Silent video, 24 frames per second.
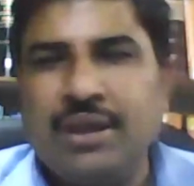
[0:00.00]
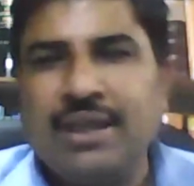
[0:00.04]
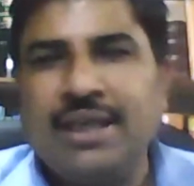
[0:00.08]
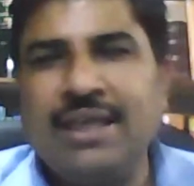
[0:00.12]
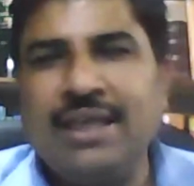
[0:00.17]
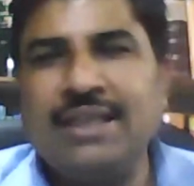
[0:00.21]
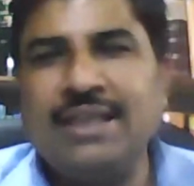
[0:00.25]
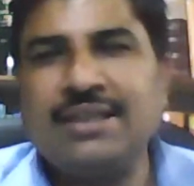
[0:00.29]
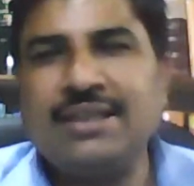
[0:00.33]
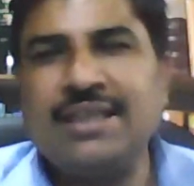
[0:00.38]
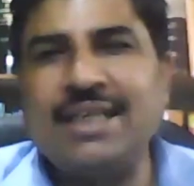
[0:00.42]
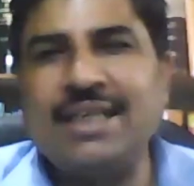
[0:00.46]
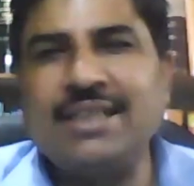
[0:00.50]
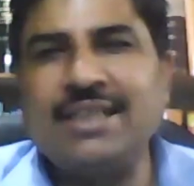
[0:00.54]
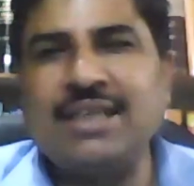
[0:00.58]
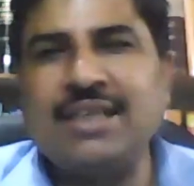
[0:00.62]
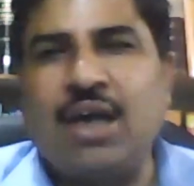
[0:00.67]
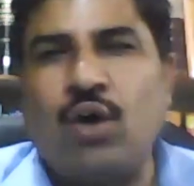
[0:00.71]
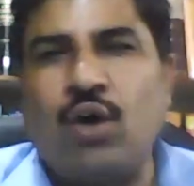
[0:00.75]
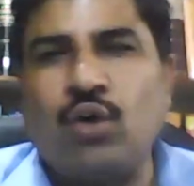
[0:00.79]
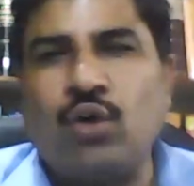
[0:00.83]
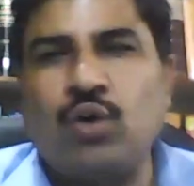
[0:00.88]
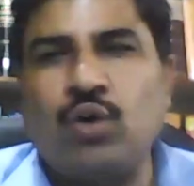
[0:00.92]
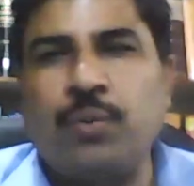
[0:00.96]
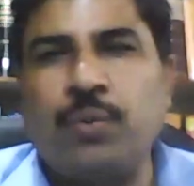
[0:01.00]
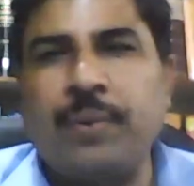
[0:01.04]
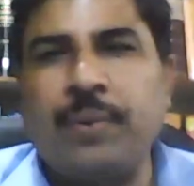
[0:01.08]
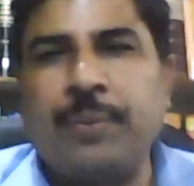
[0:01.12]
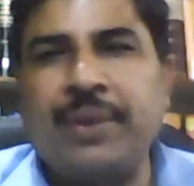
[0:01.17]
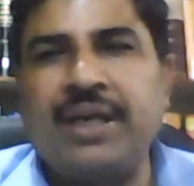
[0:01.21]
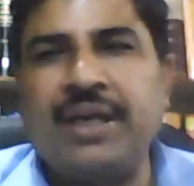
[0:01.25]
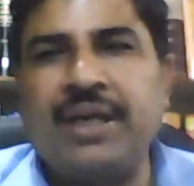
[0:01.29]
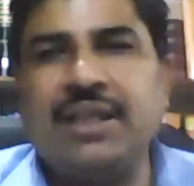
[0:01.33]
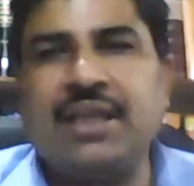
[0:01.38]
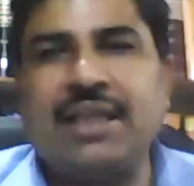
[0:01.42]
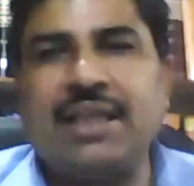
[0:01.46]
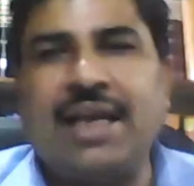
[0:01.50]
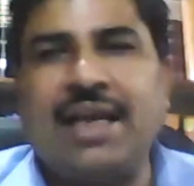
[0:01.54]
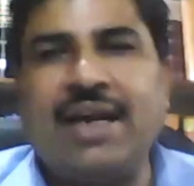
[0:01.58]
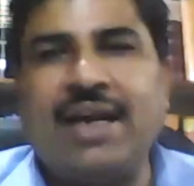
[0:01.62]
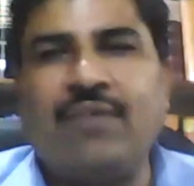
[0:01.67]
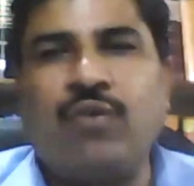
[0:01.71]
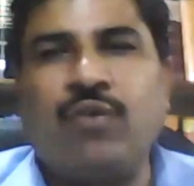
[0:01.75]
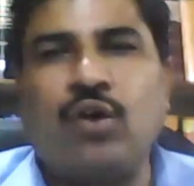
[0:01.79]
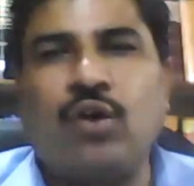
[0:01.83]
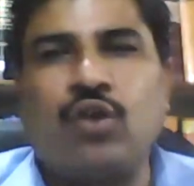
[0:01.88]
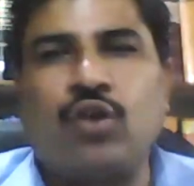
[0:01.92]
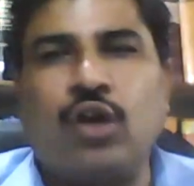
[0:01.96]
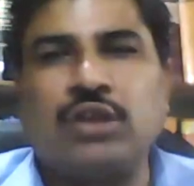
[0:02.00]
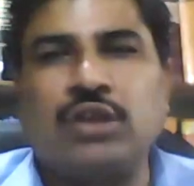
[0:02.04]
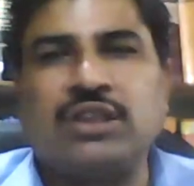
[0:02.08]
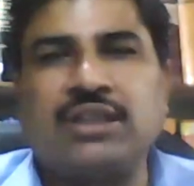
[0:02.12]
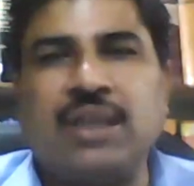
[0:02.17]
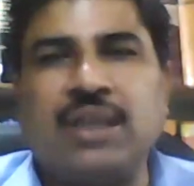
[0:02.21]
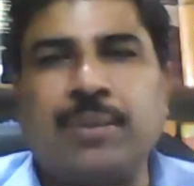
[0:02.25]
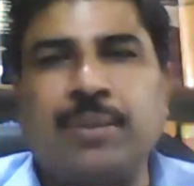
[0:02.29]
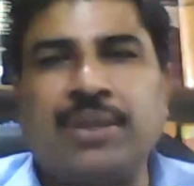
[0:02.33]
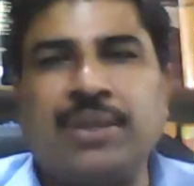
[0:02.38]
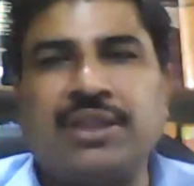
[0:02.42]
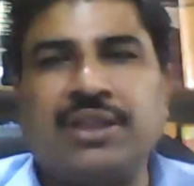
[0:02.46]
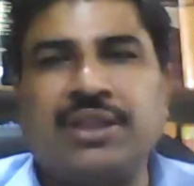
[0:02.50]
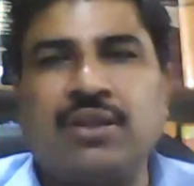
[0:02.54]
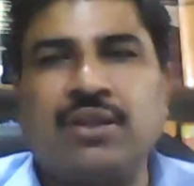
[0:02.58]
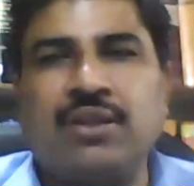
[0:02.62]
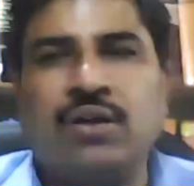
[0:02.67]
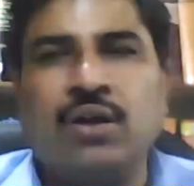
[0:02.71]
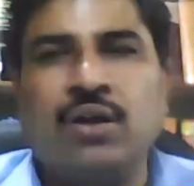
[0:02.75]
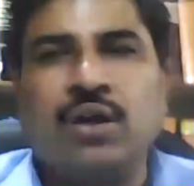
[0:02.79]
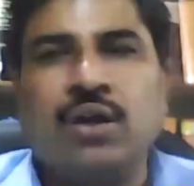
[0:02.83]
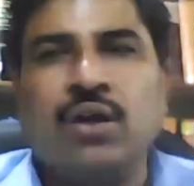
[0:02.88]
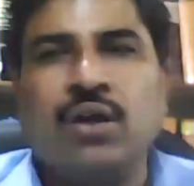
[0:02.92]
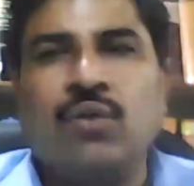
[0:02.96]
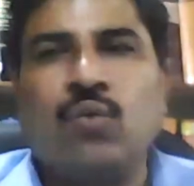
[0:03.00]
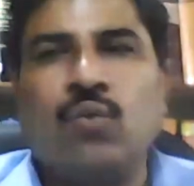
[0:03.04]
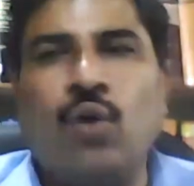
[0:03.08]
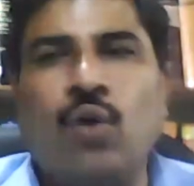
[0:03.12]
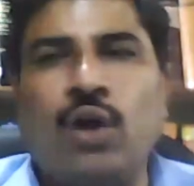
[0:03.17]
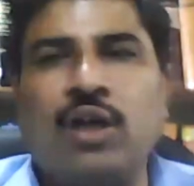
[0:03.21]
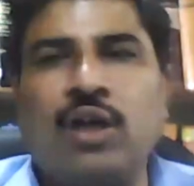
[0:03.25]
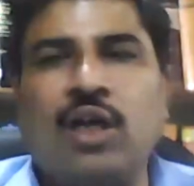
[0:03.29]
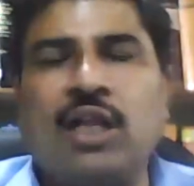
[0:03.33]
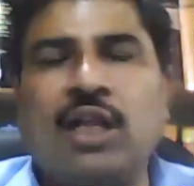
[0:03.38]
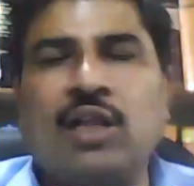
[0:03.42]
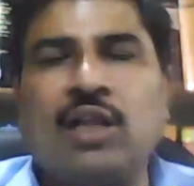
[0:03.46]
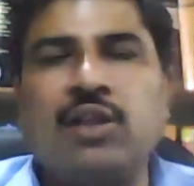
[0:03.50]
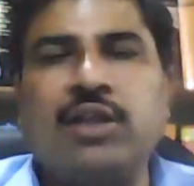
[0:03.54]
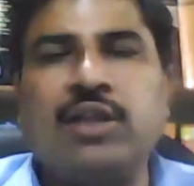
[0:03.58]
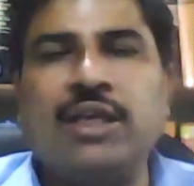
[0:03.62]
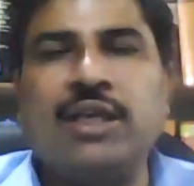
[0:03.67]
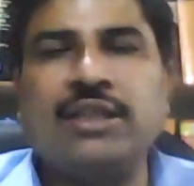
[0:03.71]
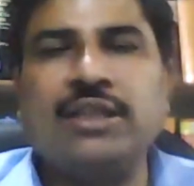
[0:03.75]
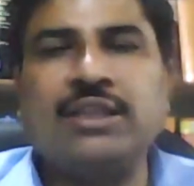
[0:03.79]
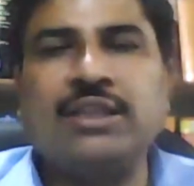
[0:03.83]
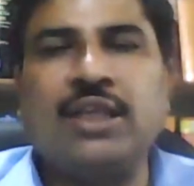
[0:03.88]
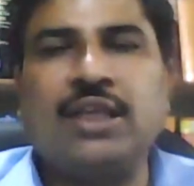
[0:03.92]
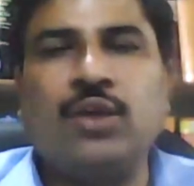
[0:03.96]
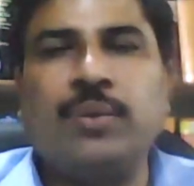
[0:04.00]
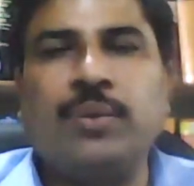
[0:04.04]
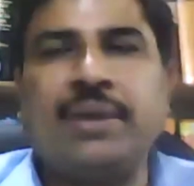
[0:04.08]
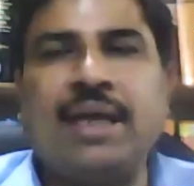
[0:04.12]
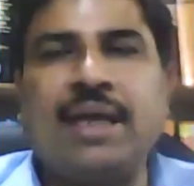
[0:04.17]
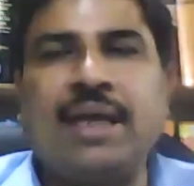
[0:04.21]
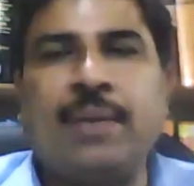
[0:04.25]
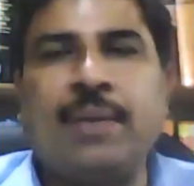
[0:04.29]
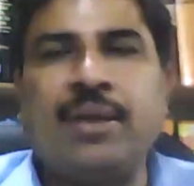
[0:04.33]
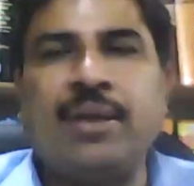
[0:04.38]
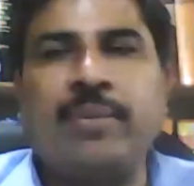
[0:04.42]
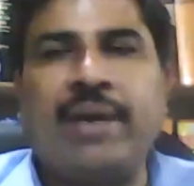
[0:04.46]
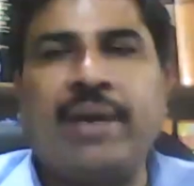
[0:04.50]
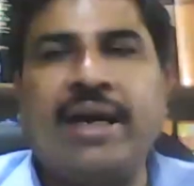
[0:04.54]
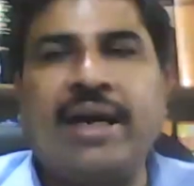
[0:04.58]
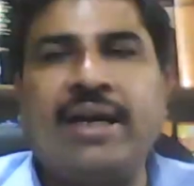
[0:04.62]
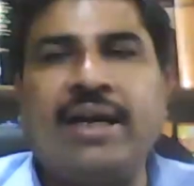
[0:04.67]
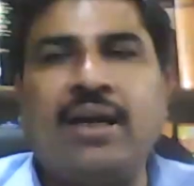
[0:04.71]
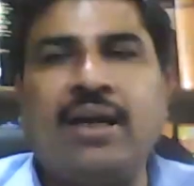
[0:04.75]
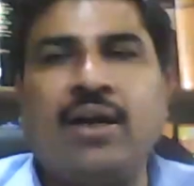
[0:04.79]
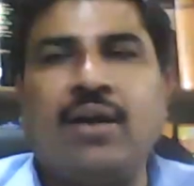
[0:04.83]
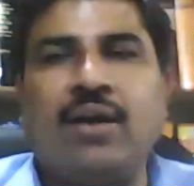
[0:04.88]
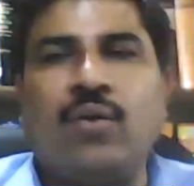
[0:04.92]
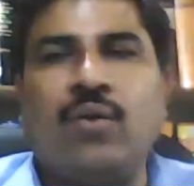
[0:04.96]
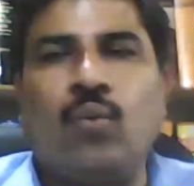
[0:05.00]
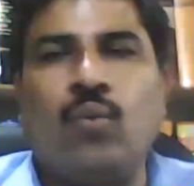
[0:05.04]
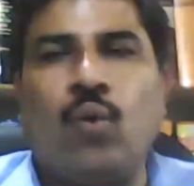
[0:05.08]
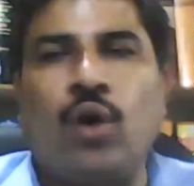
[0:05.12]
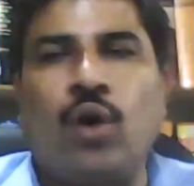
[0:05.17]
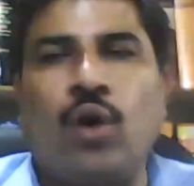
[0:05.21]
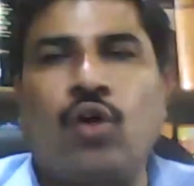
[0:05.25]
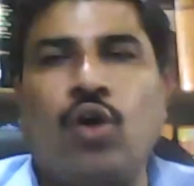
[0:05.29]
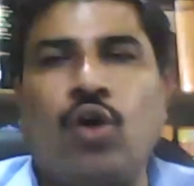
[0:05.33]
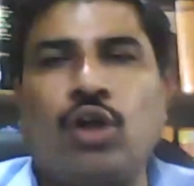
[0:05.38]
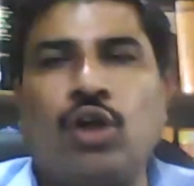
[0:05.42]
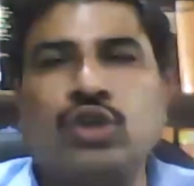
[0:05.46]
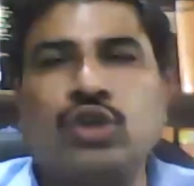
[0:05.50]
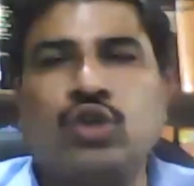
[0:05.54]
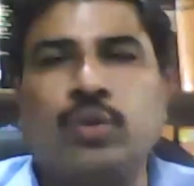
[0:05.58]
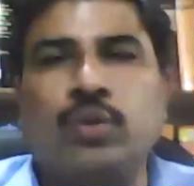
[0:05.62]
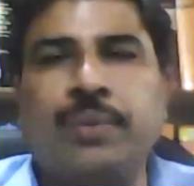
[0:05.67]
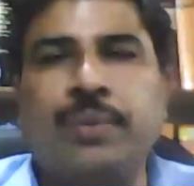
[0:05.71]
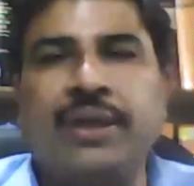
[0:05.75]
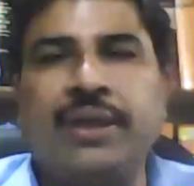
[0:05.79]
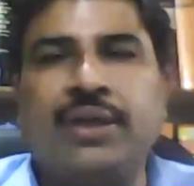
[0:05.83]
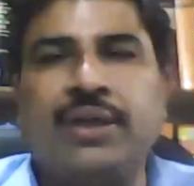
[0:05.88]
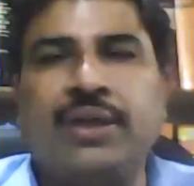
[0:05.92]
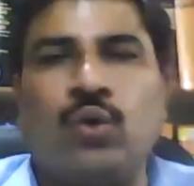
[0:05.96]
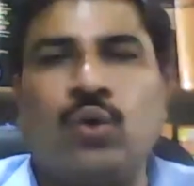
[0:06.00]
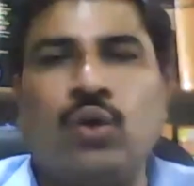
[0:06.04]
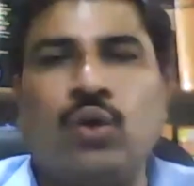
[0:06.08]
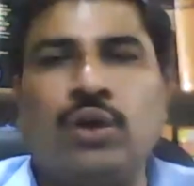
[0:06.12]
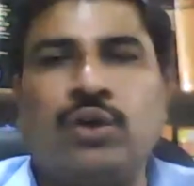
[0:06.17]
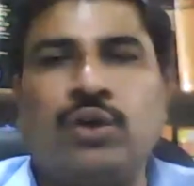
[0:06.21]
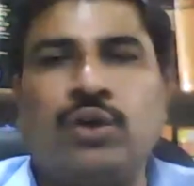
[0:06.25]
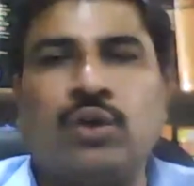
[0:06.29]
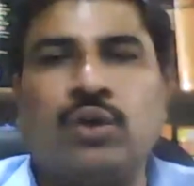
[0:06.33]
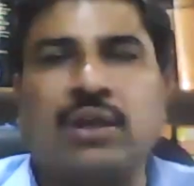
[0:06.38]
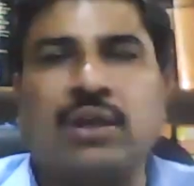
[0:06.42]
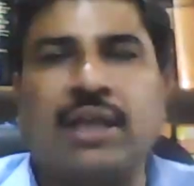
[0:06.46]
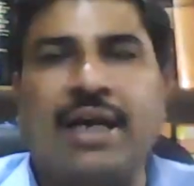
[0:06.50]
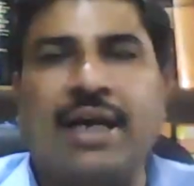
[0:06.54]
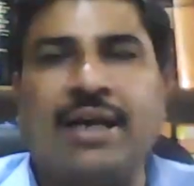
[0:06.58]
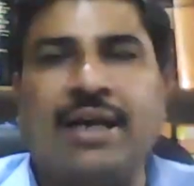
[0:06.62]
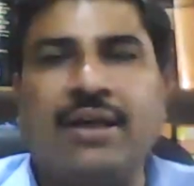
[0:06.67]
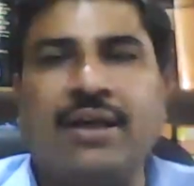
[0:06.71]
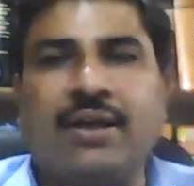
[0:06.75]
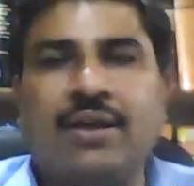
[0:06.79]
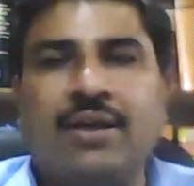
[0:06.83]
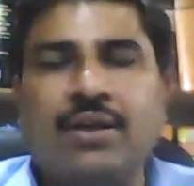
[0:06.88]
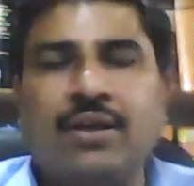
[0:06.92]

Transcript: He says how to prepare the client for cross examination. What all things are to be kept in mind? What all should be told to the client?